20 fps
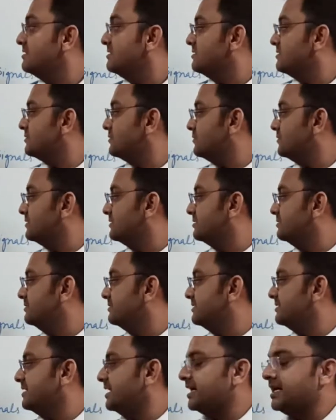So,
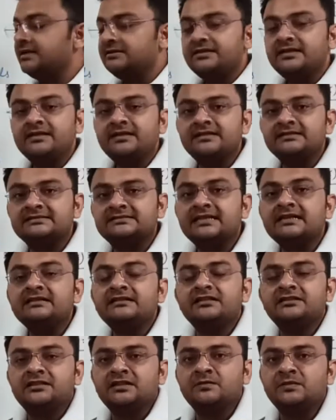second thing is the
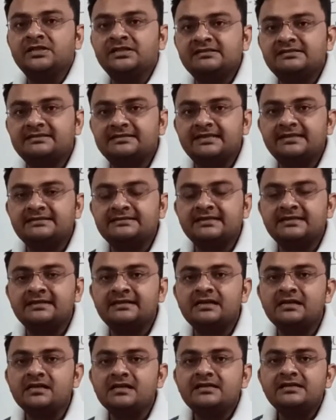deterministic
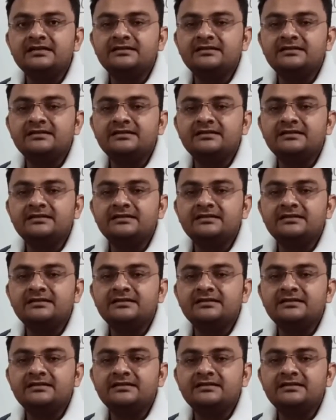signal.